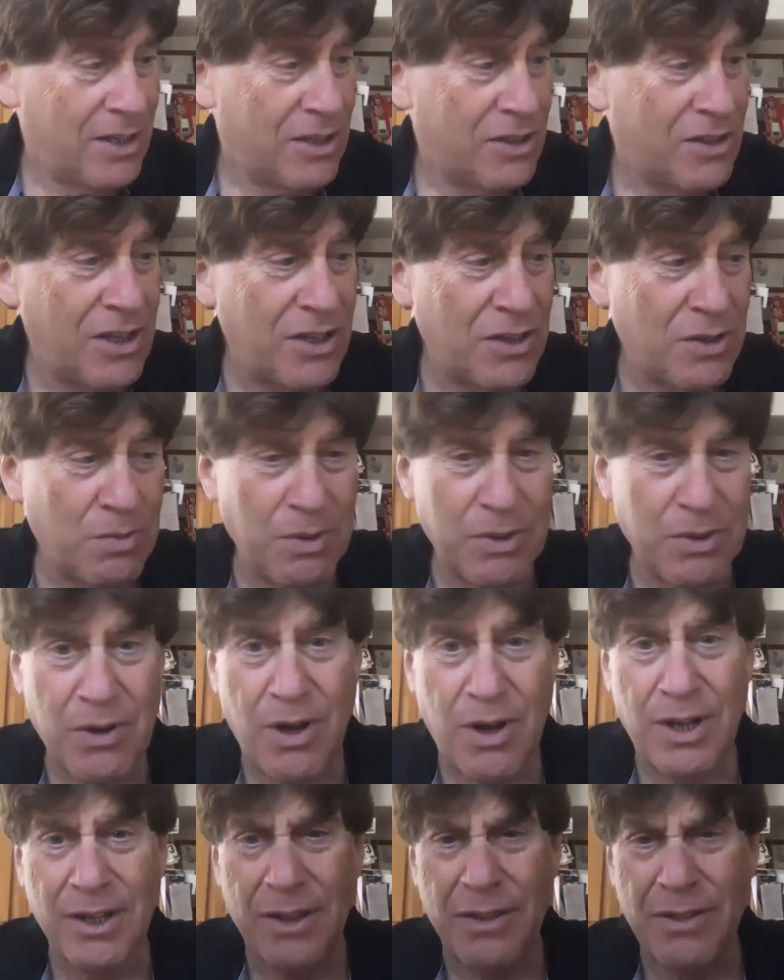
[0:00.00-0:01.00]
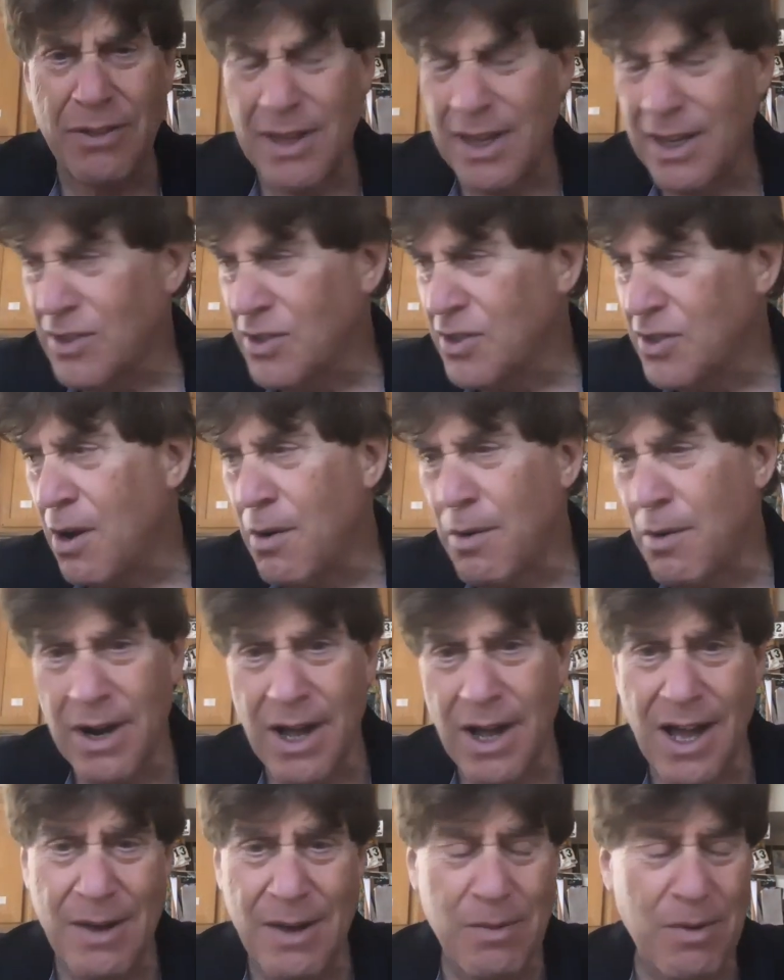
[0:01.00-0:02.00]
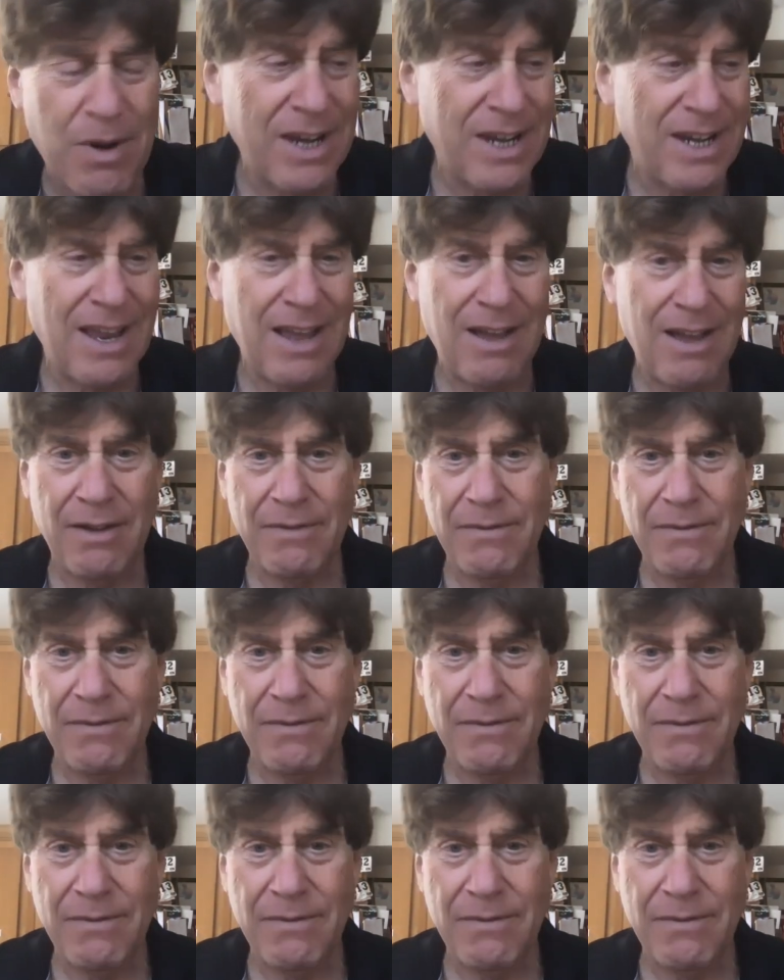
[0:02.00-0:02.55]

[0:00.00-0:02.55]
just with all the things going on right now,